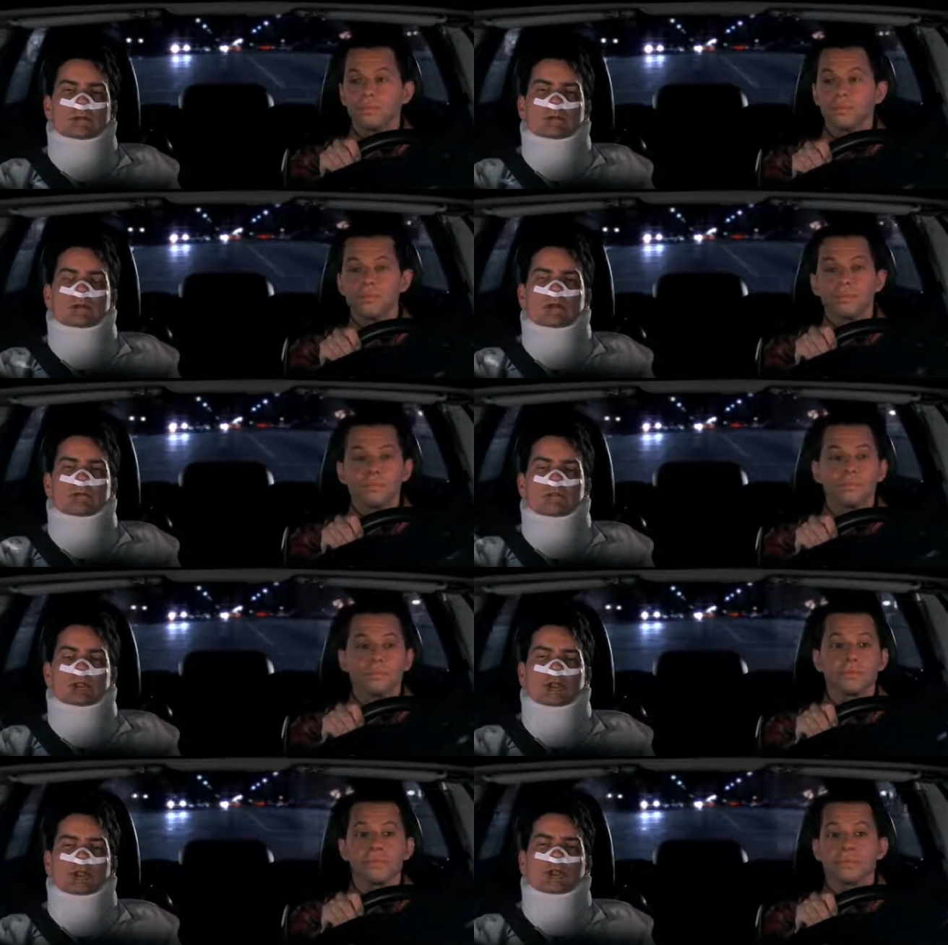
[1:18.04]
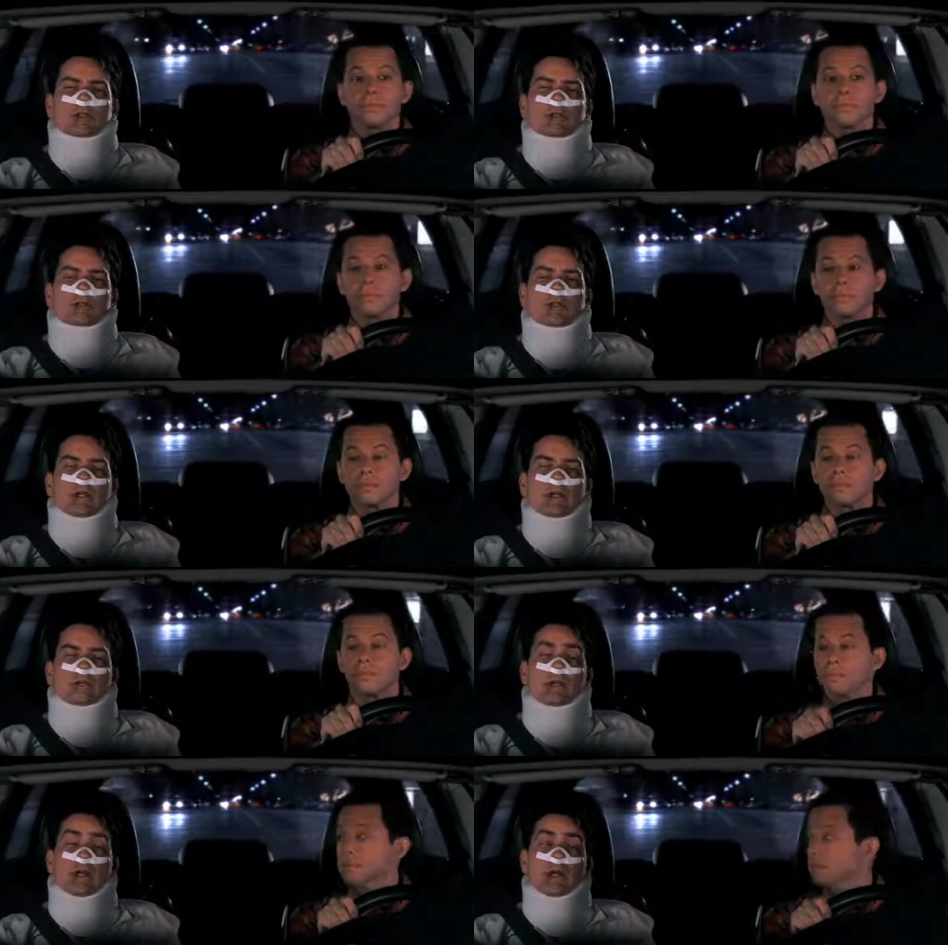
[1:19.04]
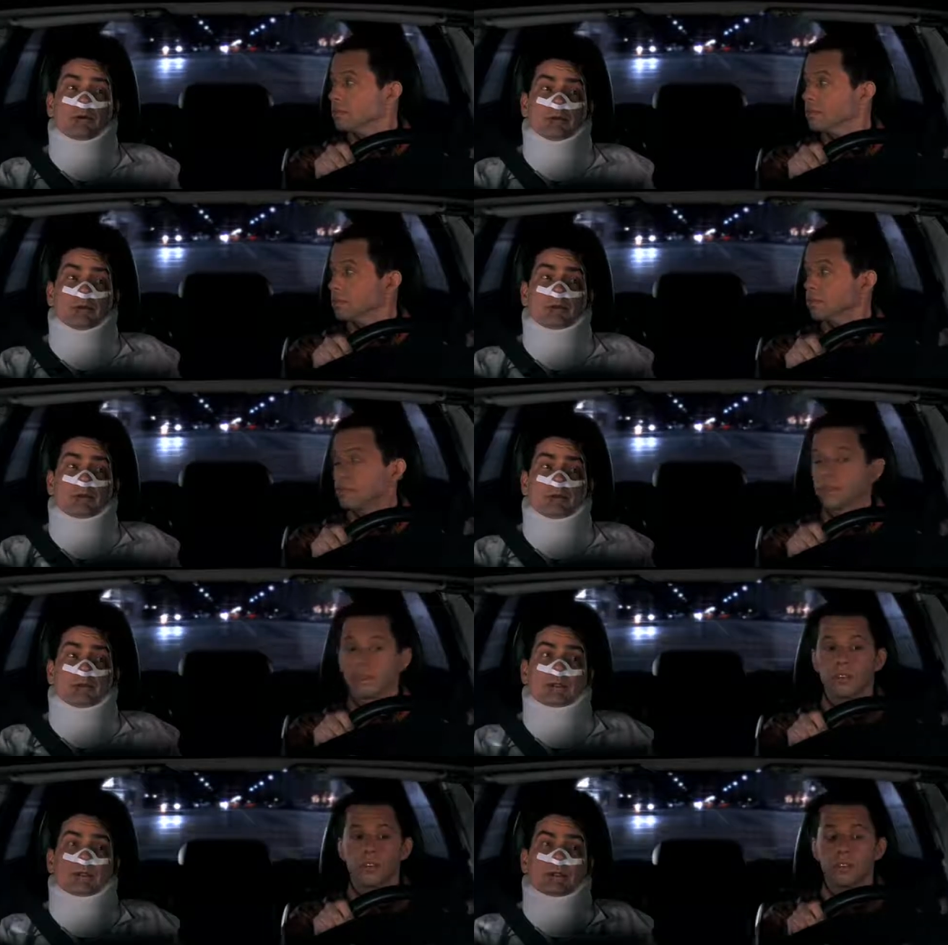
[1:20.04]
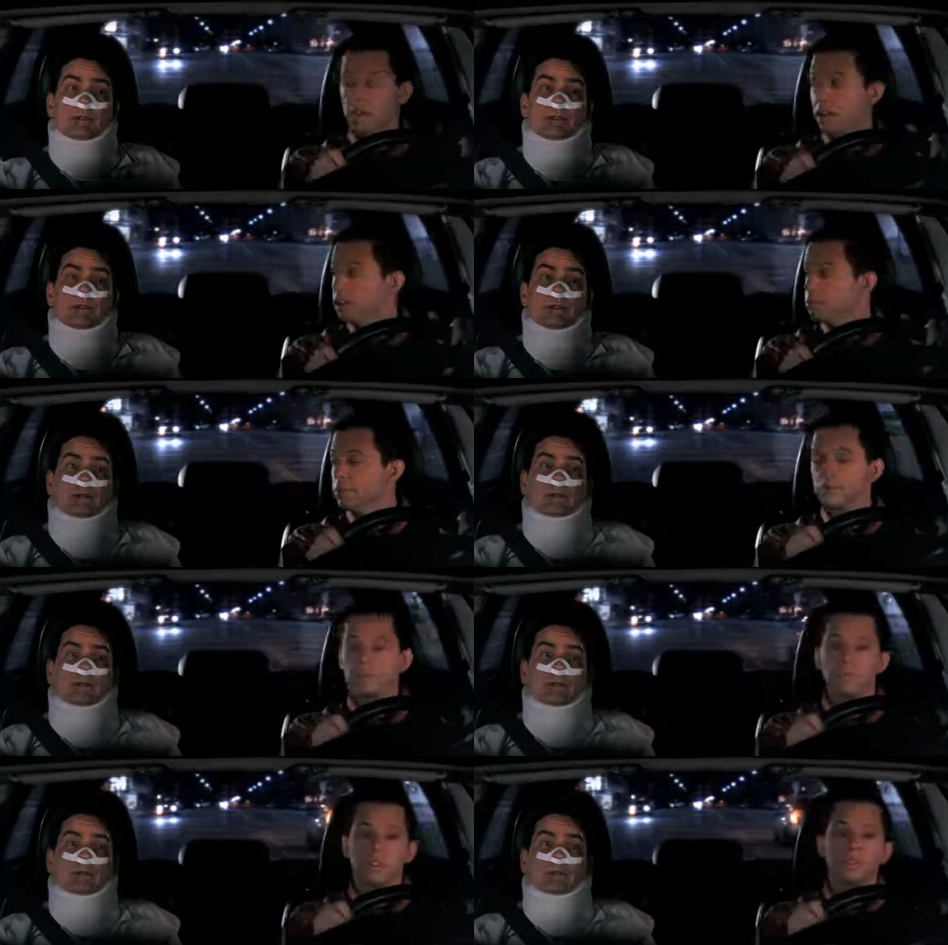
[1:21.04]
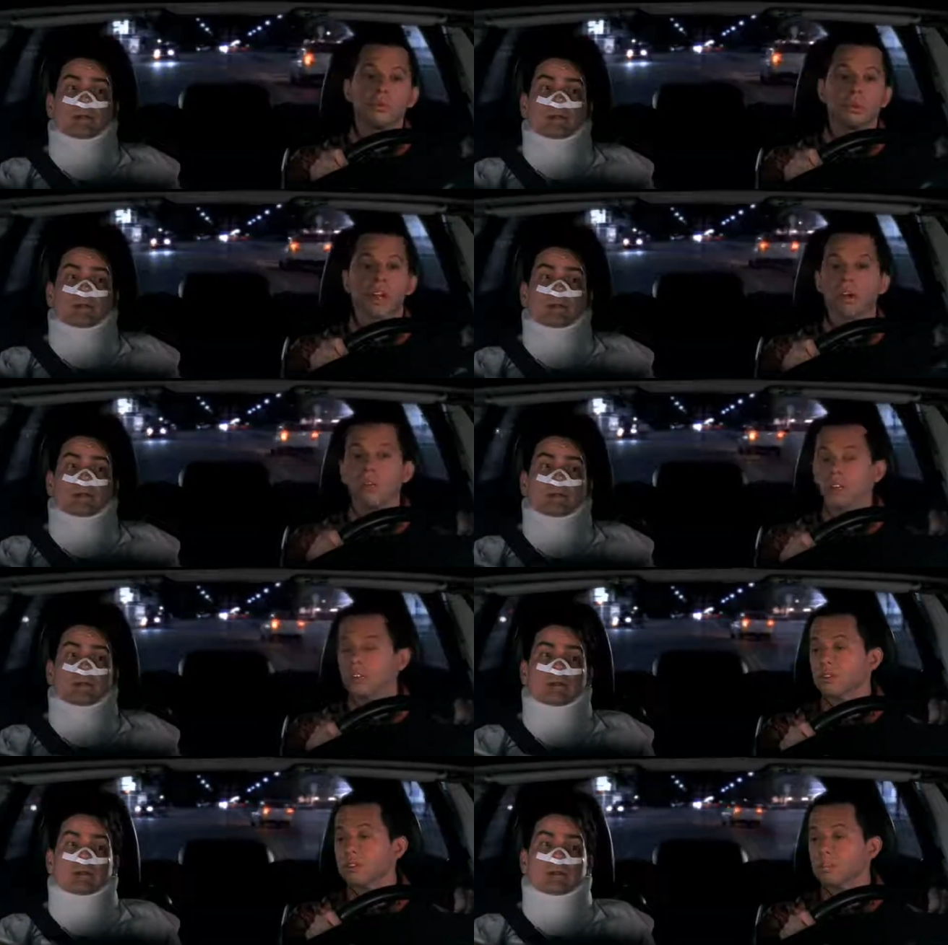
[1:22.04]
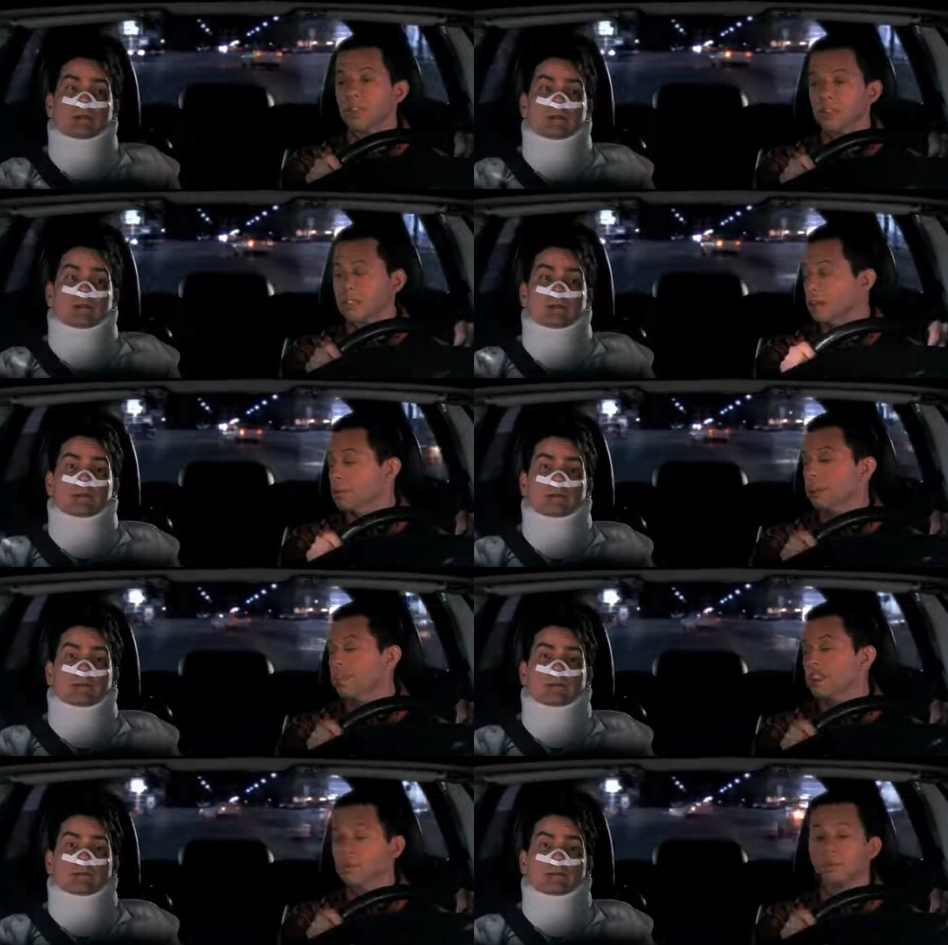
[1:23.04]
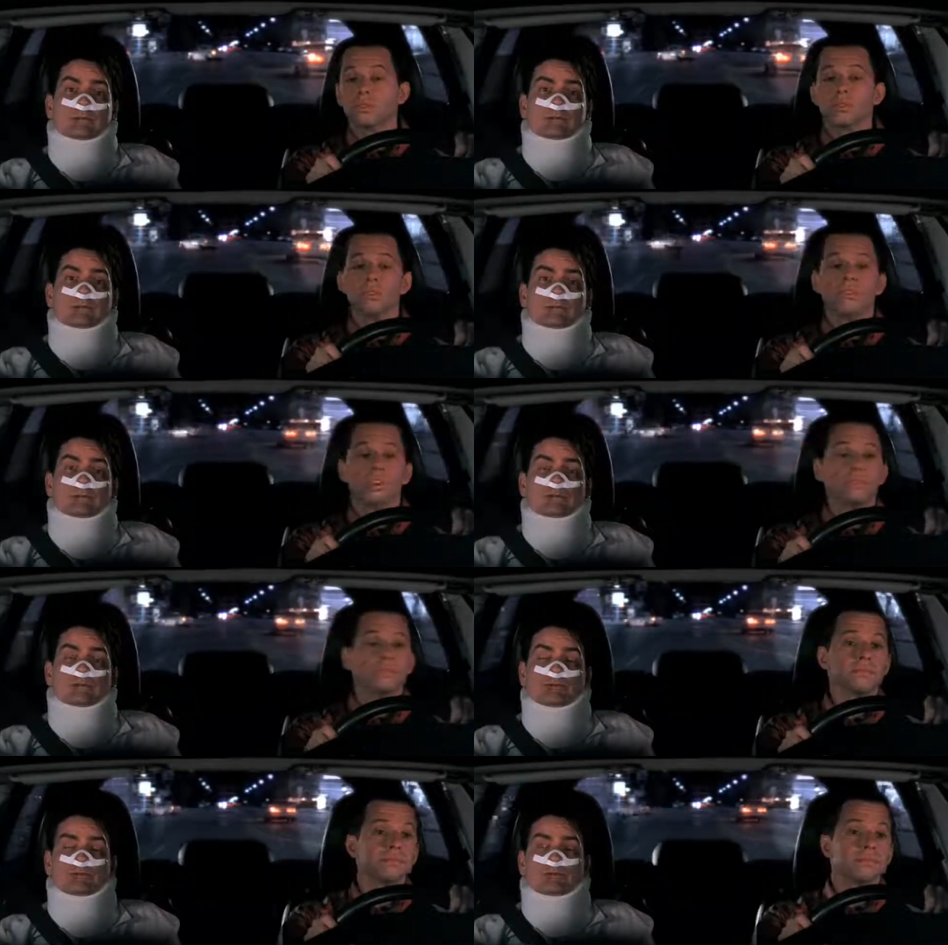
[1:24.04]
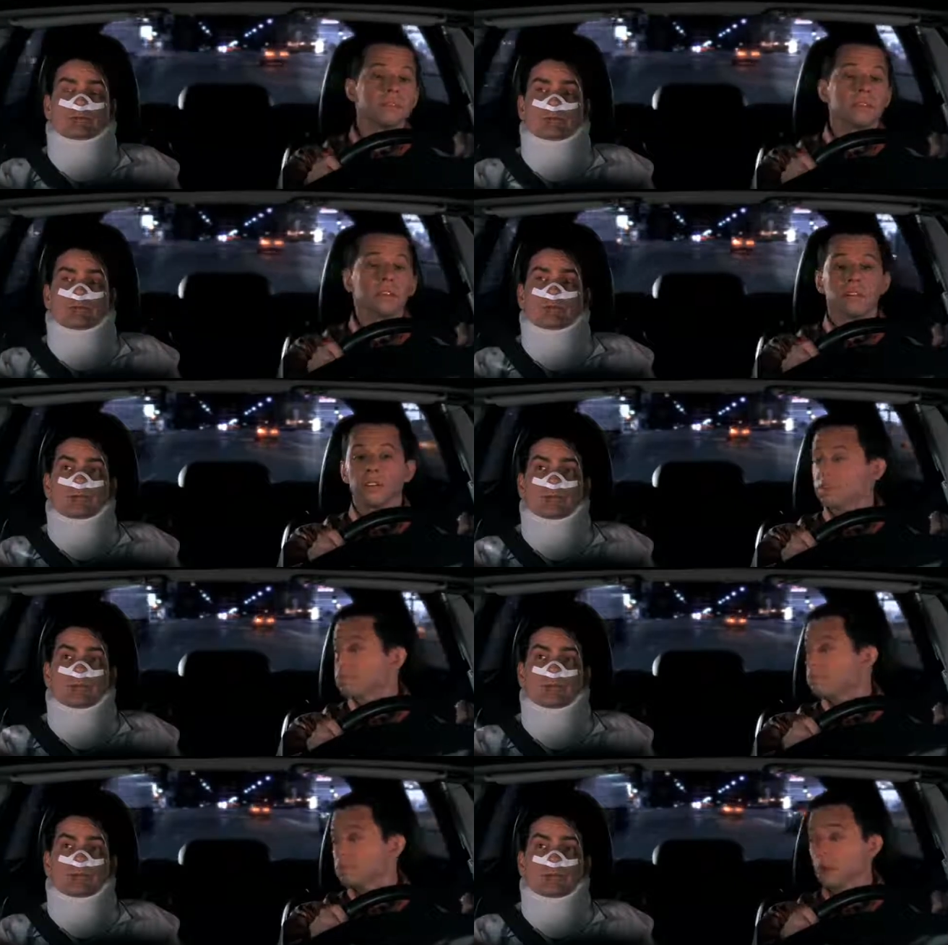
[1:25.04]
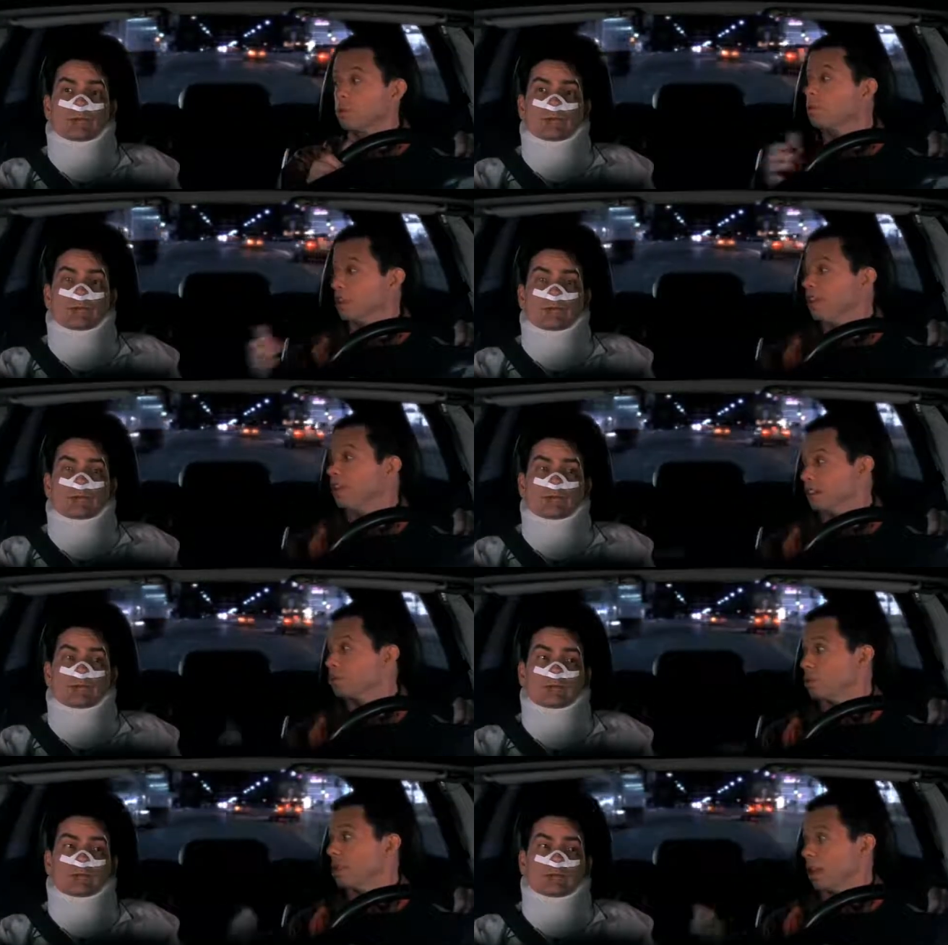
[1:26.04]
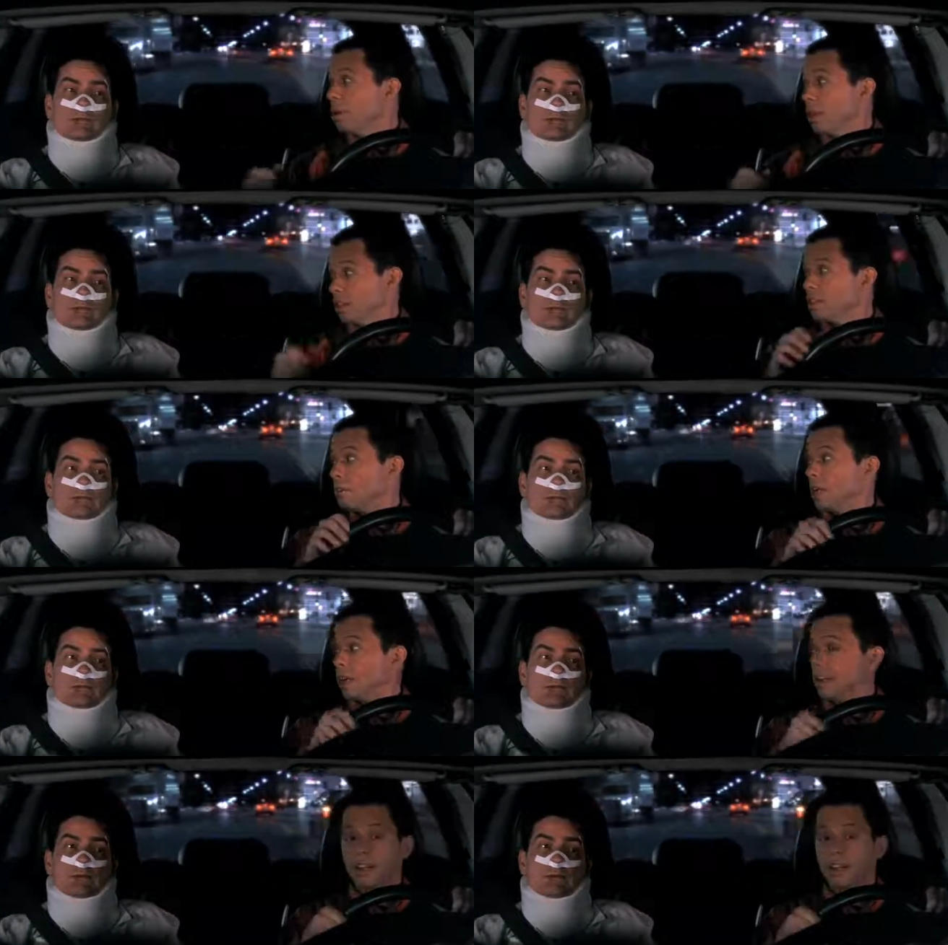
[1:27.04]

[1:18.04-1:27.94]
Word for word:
Speaker 1: Did it ever occur to you to help me out? Yeah, but
Speaker 2: once you were cowering under his picnic table, I figured the worst was over. No quick thinking squirting that bottle of sunblock